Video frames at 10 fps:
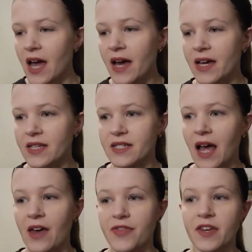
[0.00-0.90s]
And
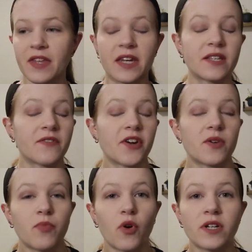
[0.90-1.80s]
I think that is very
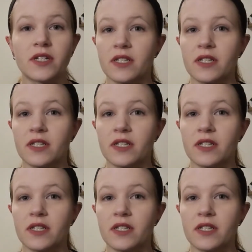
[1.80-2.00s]
important